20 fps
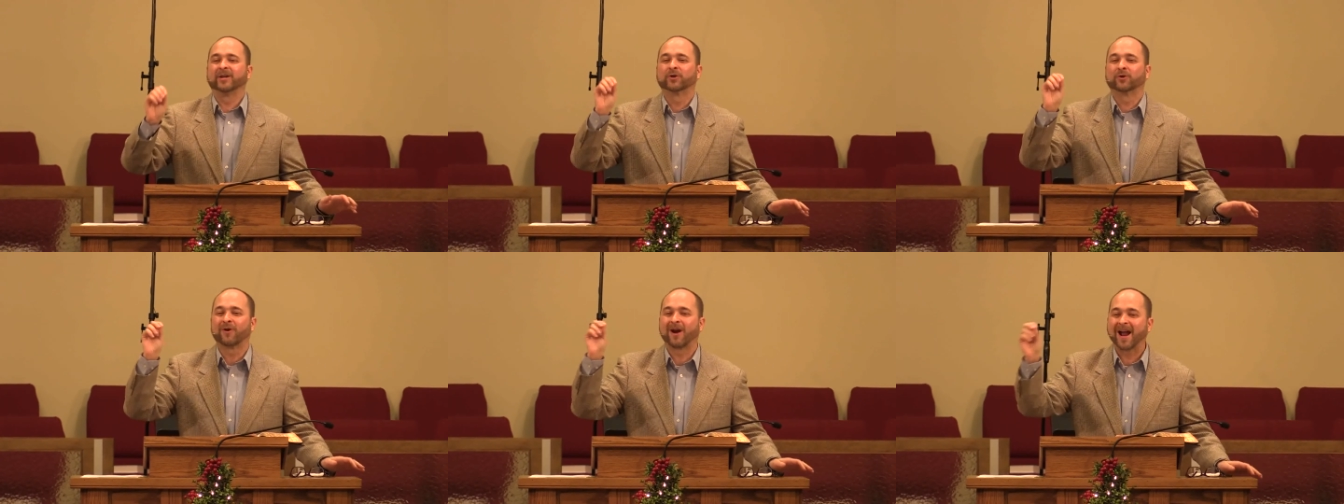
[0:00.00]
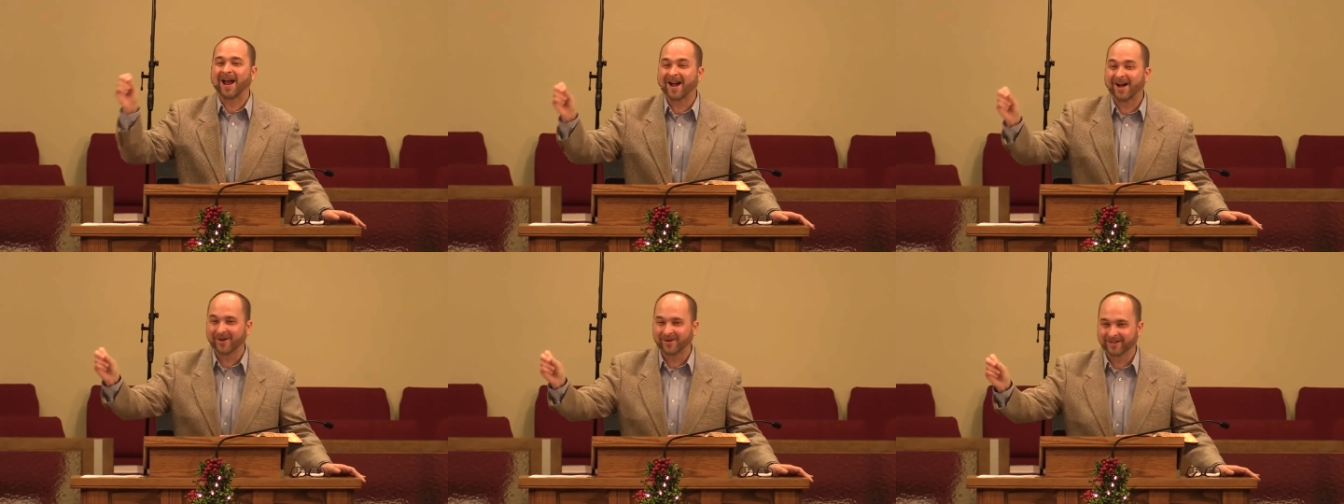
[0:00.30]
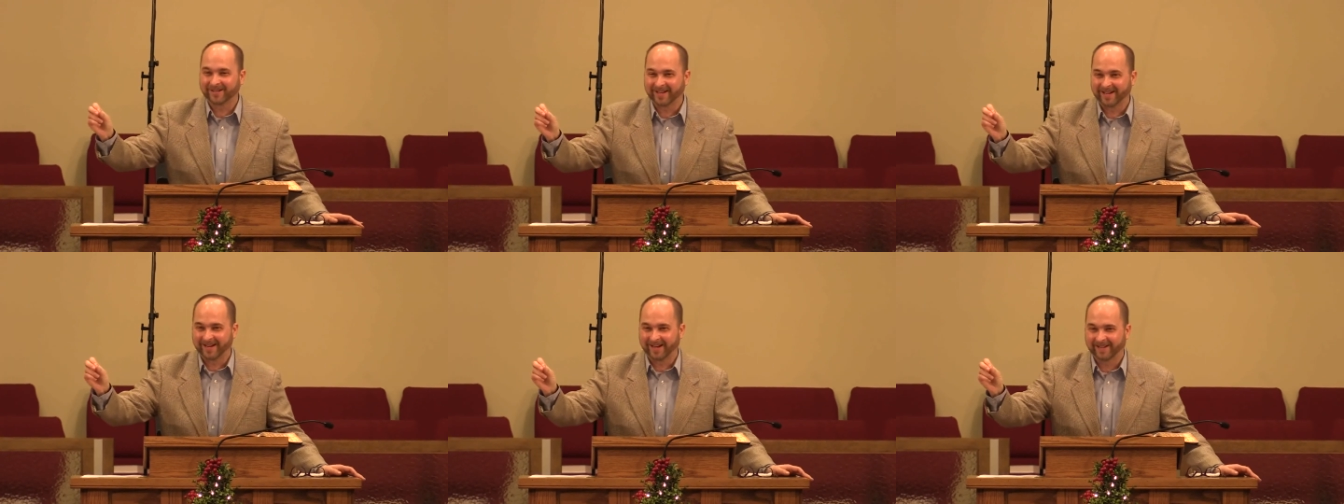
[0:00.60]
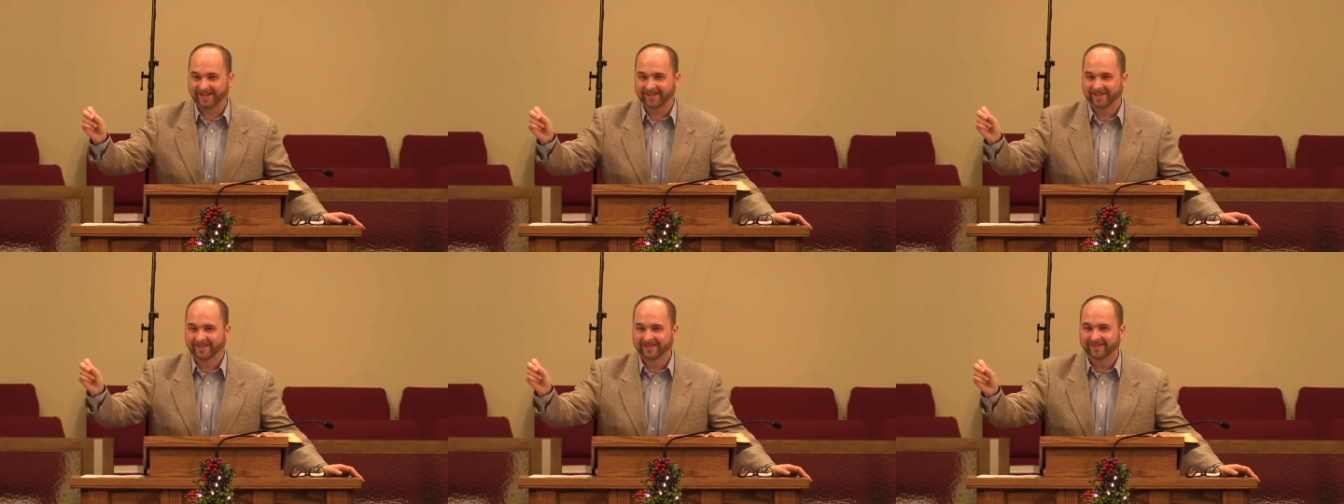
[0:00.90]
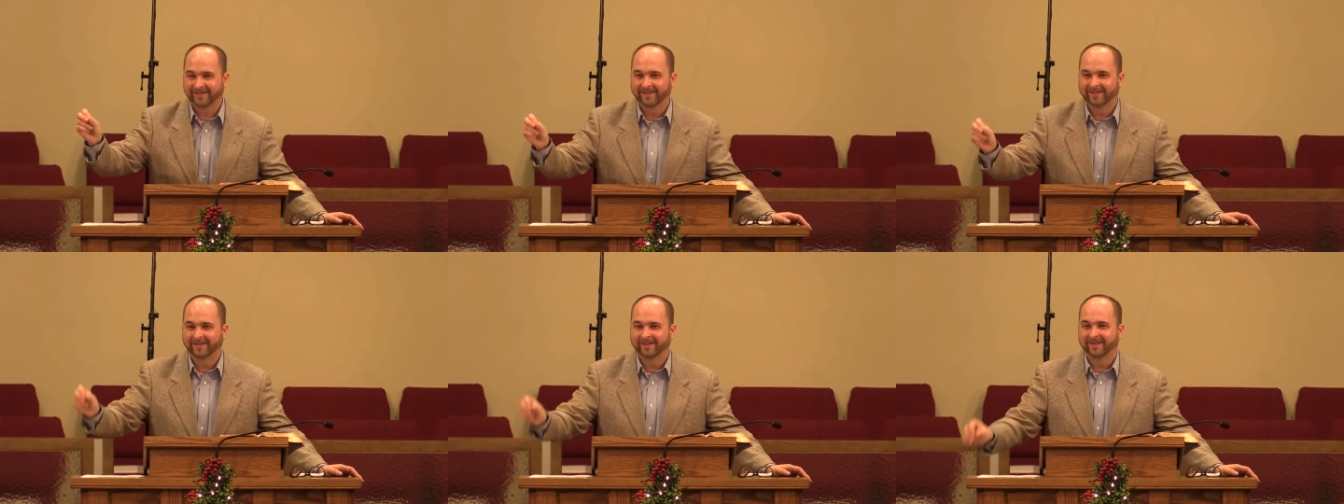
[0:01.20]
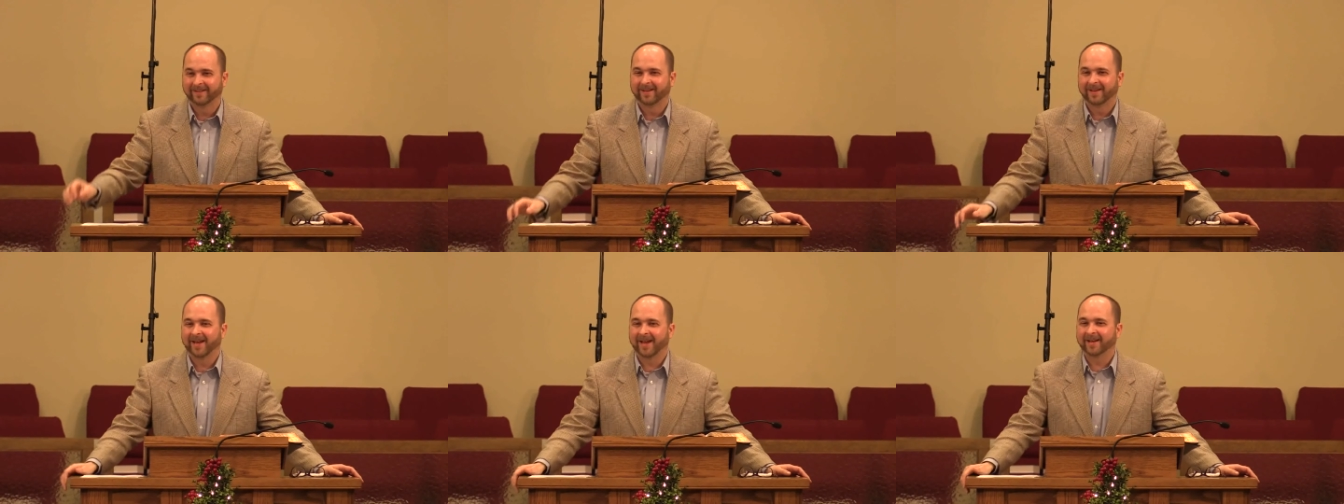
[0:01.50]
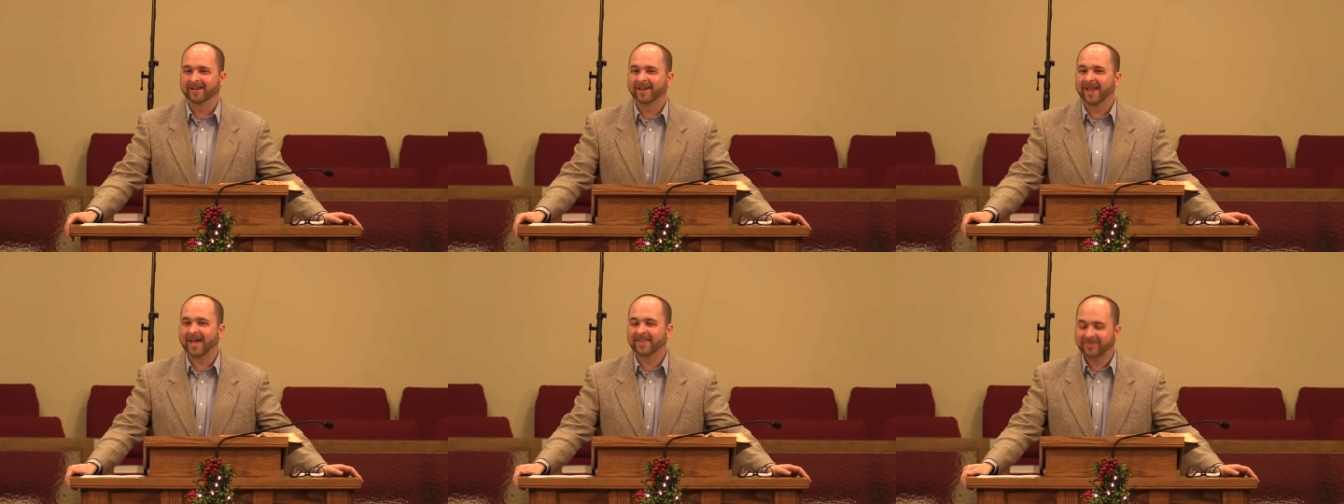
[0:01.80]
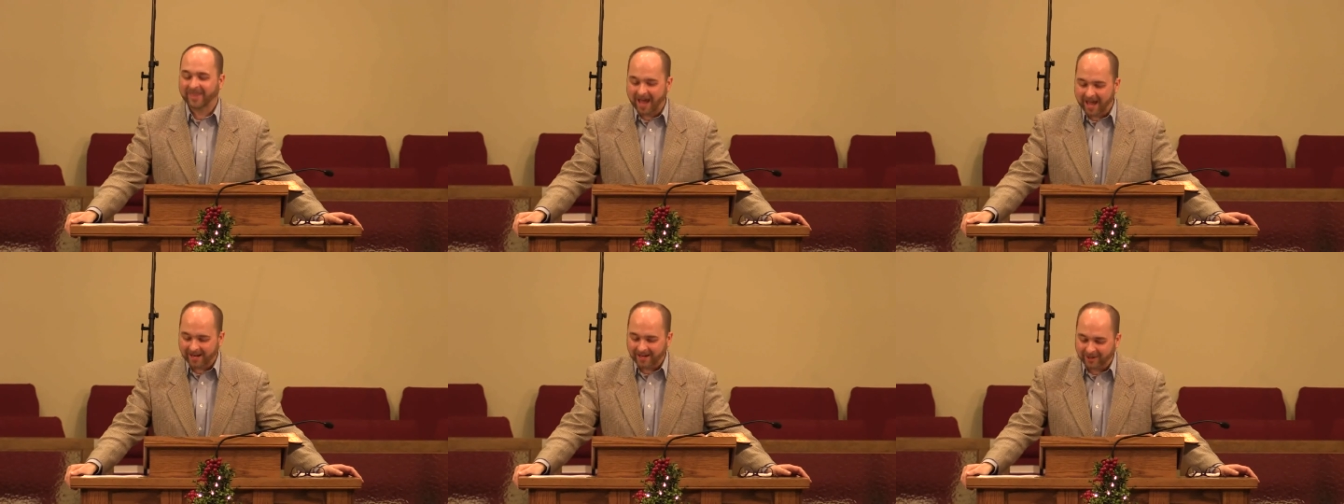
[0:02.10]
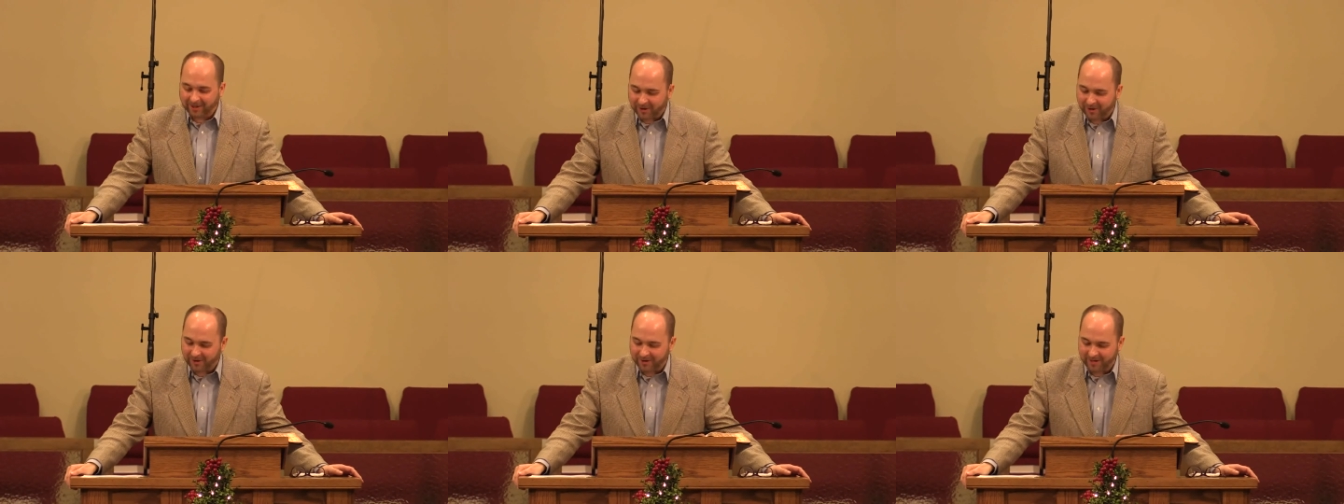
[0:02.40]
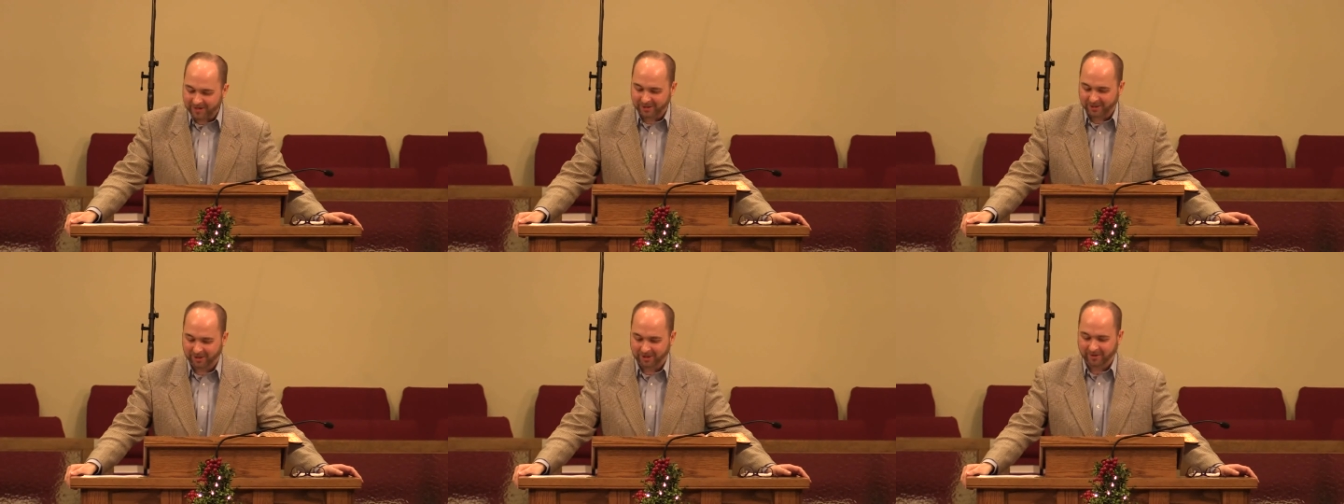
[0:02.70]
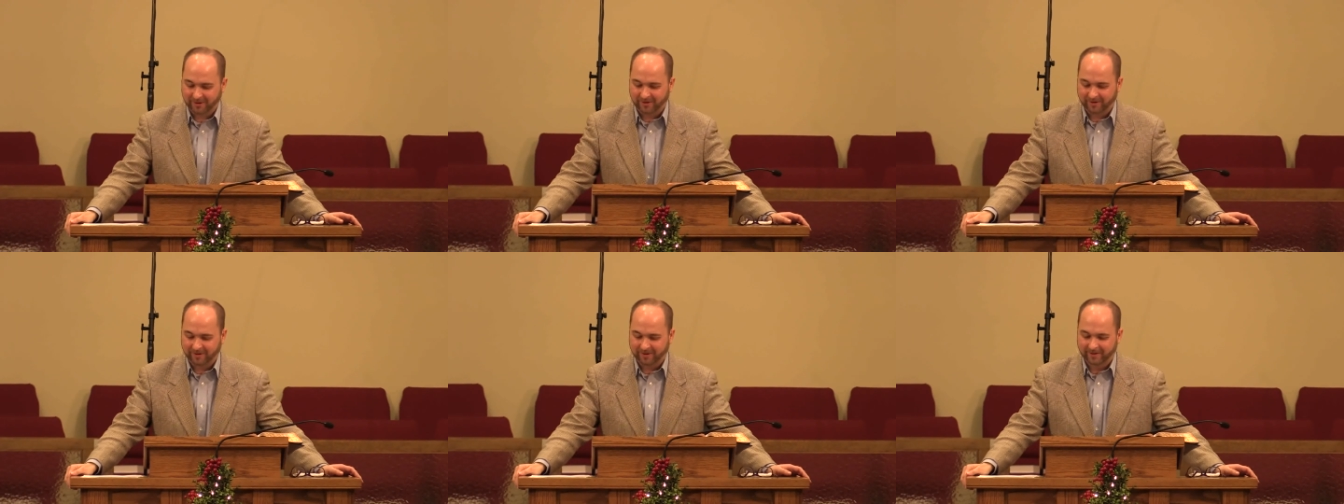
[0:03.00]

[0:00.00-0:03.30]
ground in it. And let that encourage you.